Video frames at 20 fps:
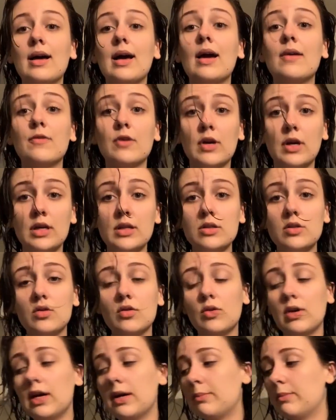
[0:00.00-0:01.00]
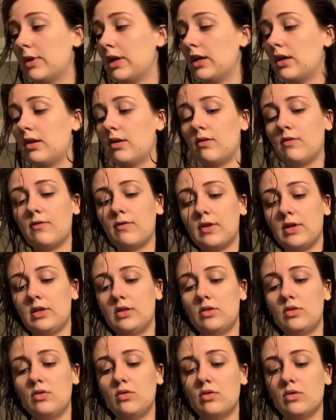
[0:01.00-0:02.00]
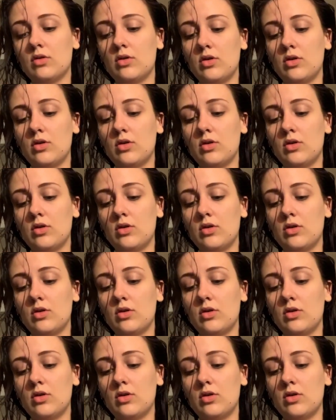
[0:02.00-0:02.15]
I forgot to grab my fine tooth